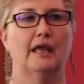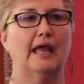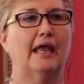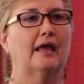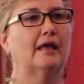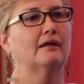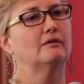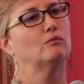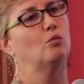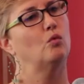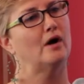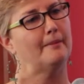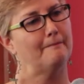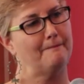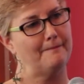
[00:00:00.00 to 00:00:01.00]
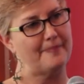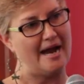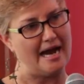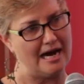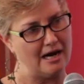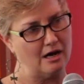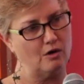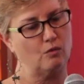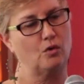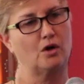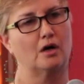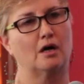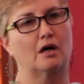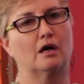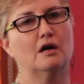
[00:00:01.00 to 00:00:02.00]
and what
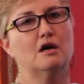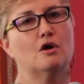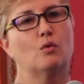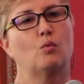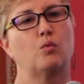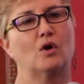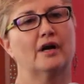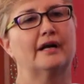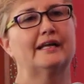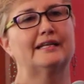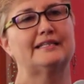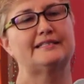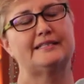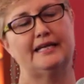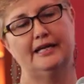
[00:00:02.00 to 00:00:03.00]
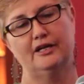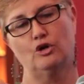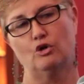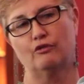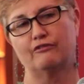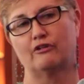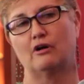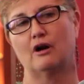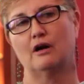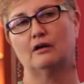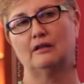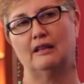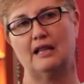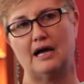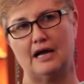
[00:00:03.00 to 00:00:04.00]
power we're going to take over our
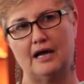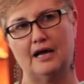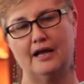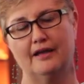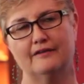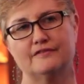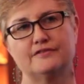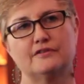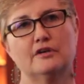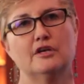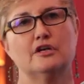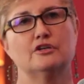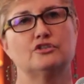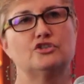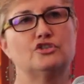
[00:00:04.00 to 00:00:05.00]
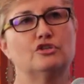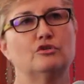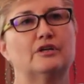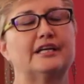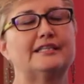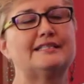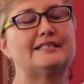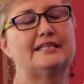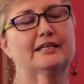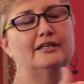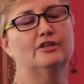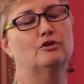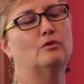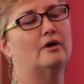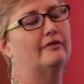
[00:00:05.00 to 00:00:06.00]
lives to
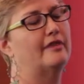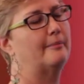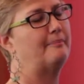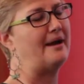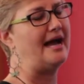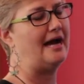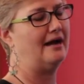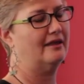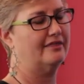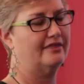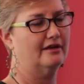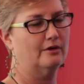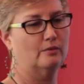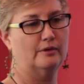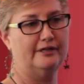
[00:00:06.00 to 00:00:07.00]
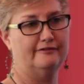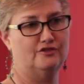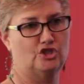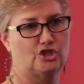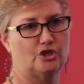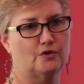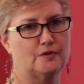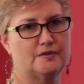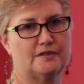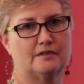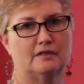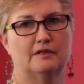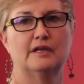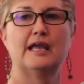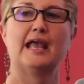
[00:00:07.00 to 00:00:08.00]
continue on the path that we've
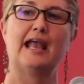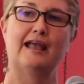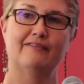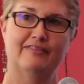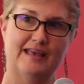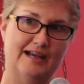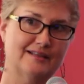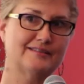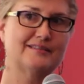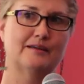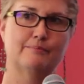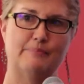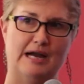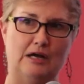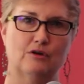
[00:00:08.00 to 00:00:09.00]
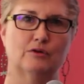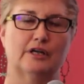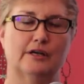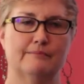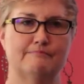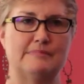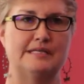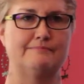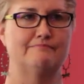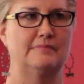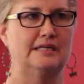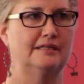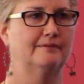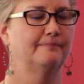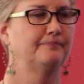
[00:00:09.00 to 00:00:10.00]
chosen. And that's about
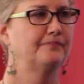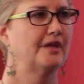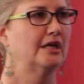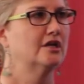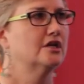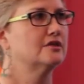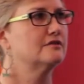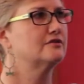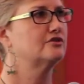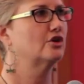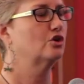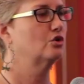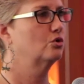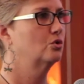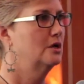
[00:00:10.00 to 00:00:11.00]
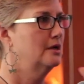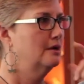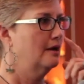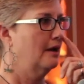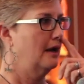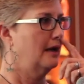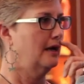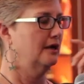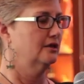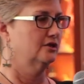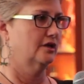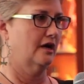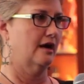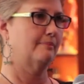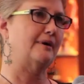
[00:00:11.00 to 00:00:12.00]
commitment. So,
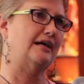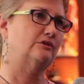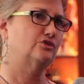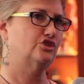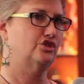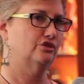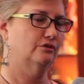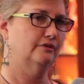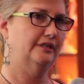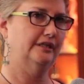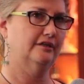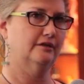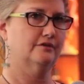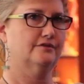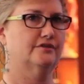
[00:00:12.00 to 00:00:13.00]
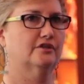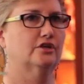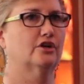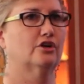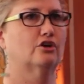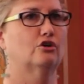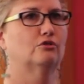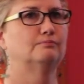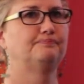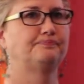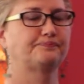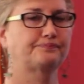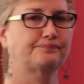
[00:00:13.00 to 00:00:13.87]
about two years ago,